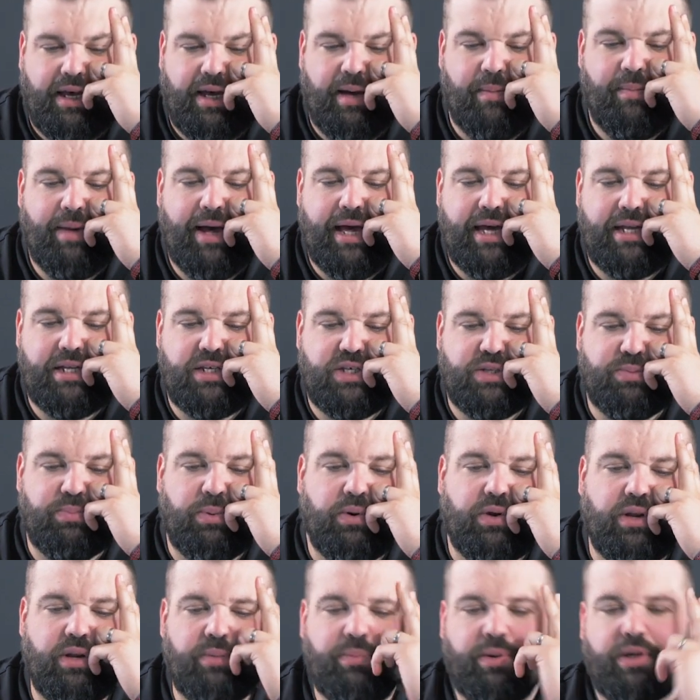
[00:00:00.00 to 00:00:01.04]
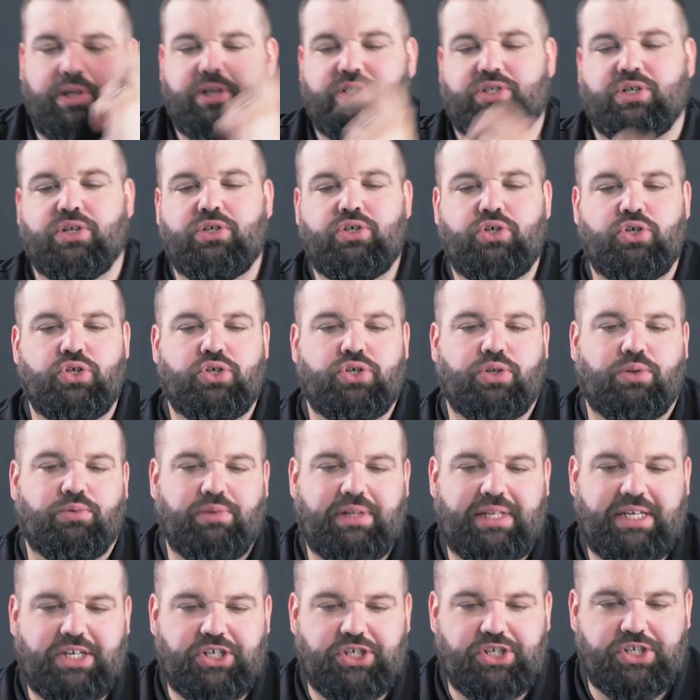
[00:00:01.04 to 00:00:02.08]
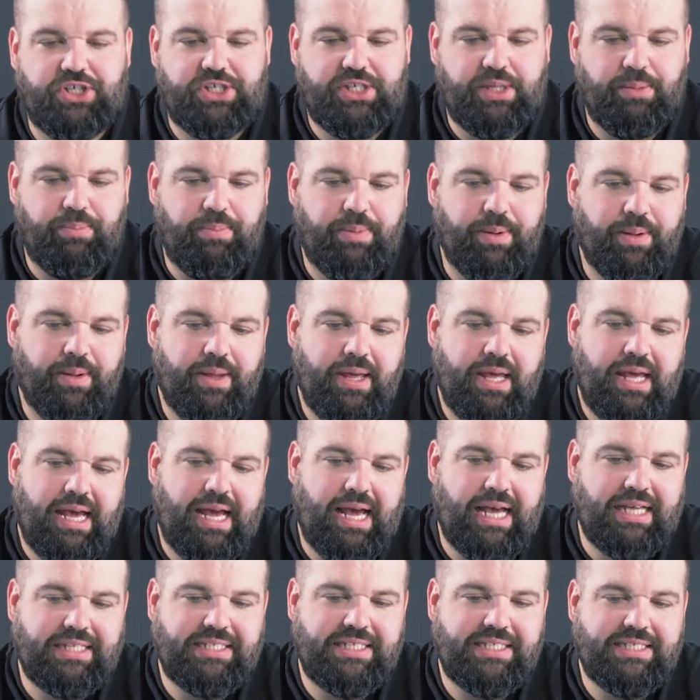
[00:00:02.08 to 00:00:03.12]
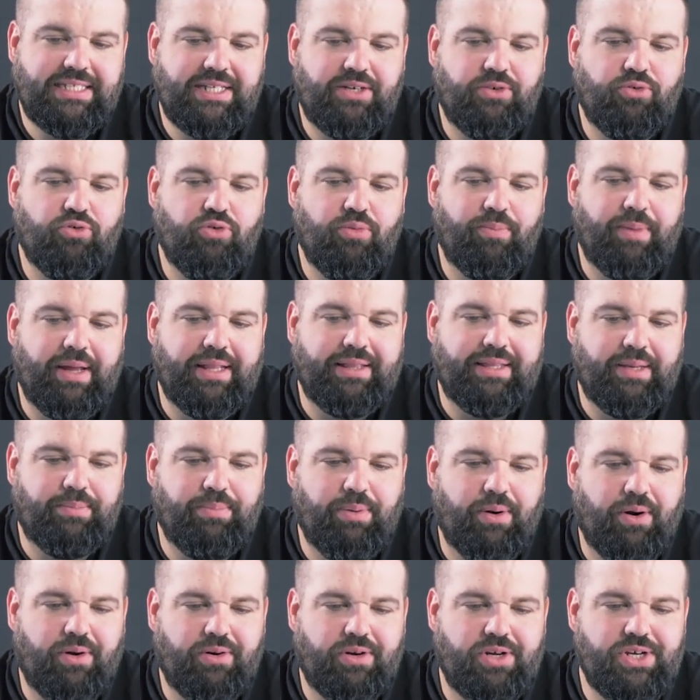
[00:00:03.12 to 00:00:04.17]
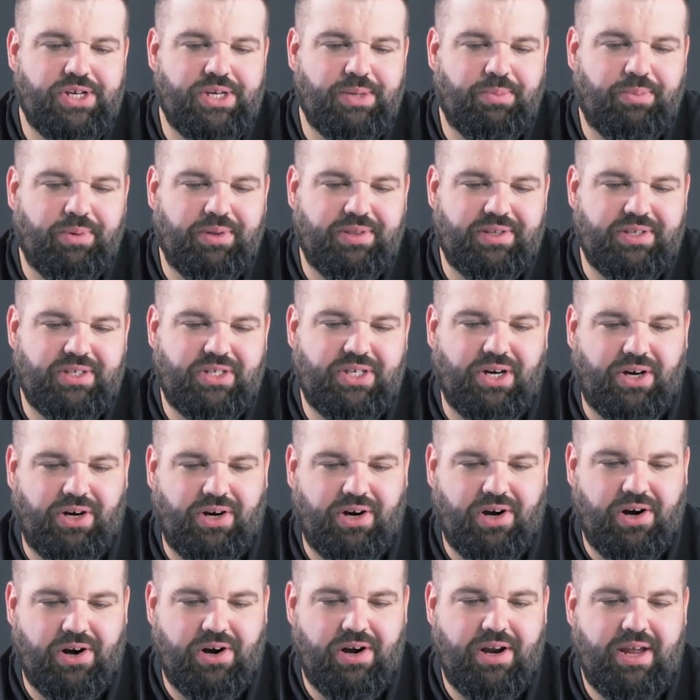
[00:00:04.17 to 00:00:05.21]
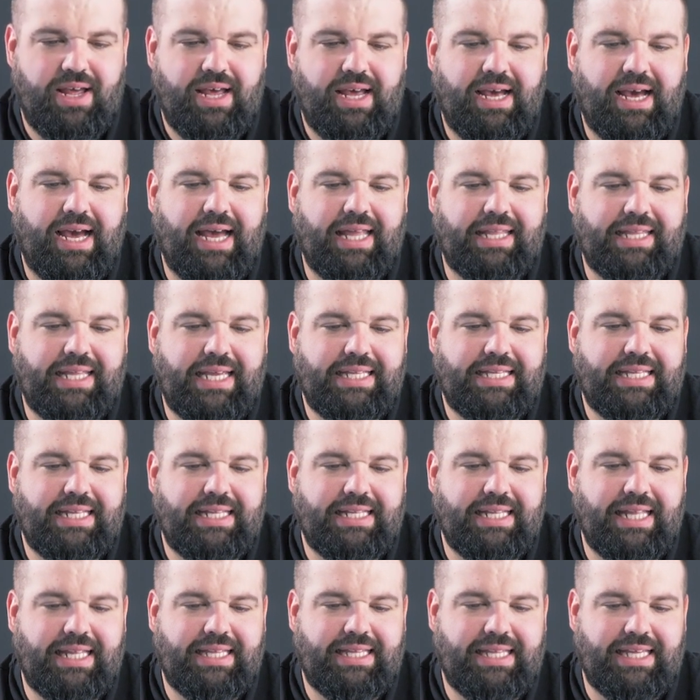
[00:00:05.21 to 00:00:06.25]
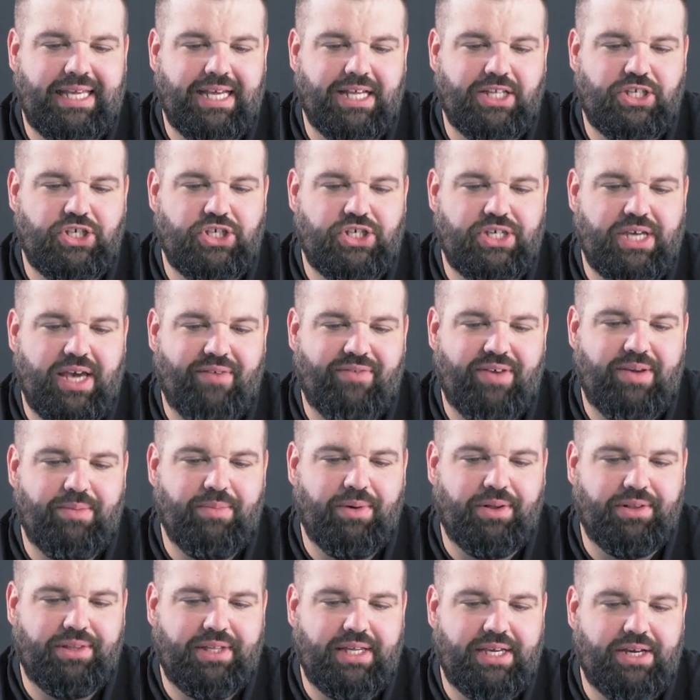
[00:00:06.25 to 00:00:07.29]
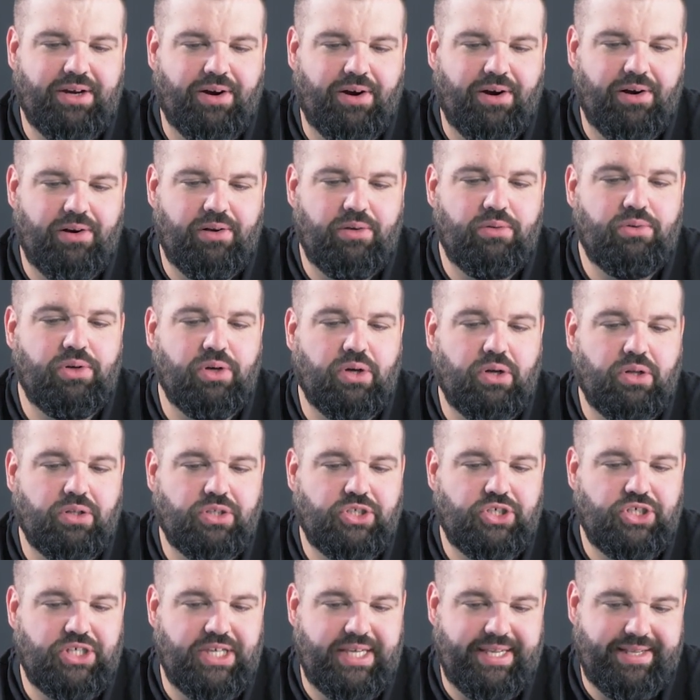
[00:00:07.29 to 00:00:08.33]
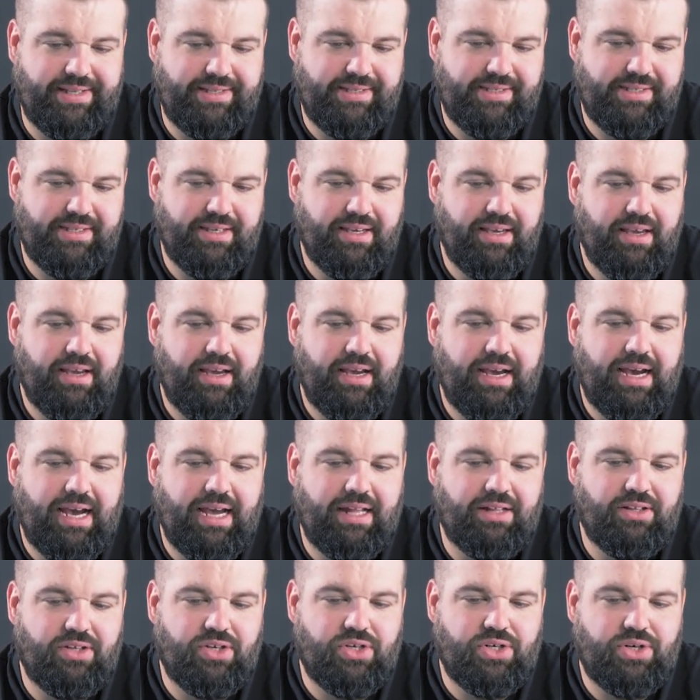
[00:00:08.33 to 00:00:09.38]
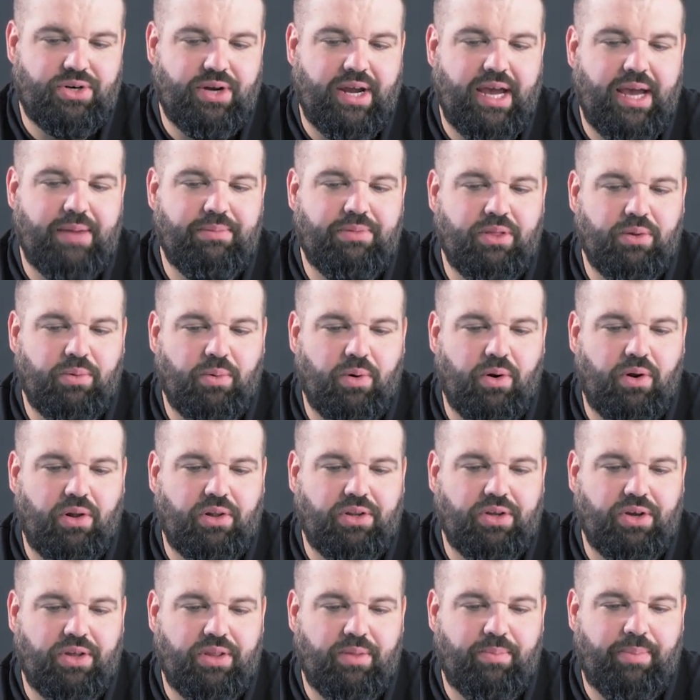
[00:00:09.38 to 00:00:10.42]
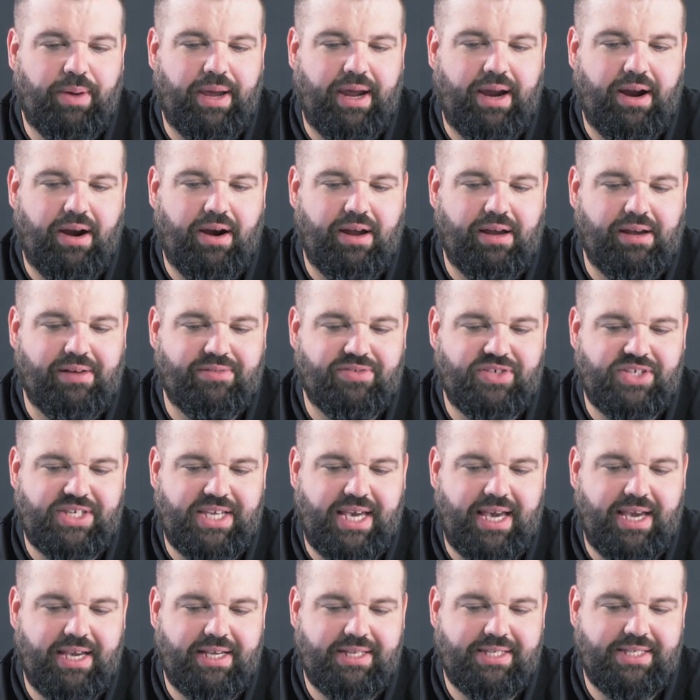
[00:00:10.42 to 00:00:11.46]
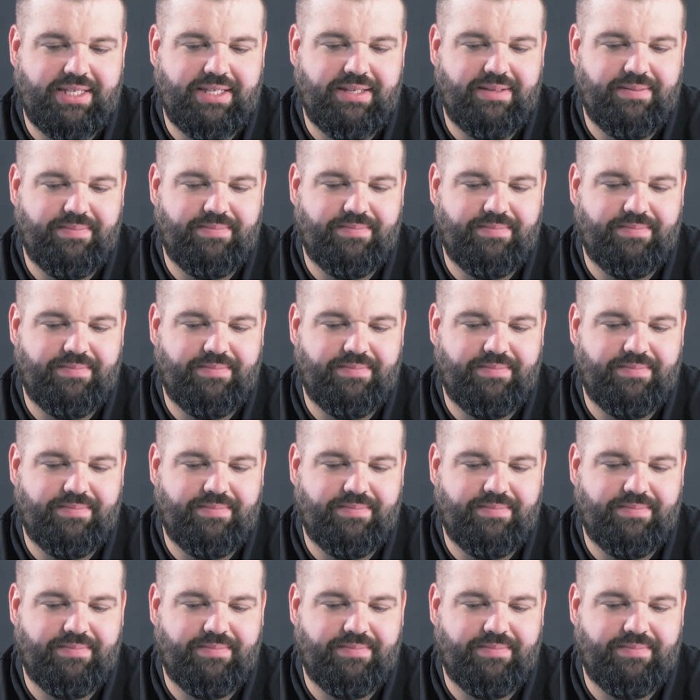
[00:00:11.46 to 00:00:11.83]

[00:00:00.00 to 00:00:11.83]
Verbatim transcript: A man has spoken about his unusual relationship as he's in a romantic partnership with his car, a 1998 Chevy Monte Carlo called Chase, and described to the world how the pair have sex.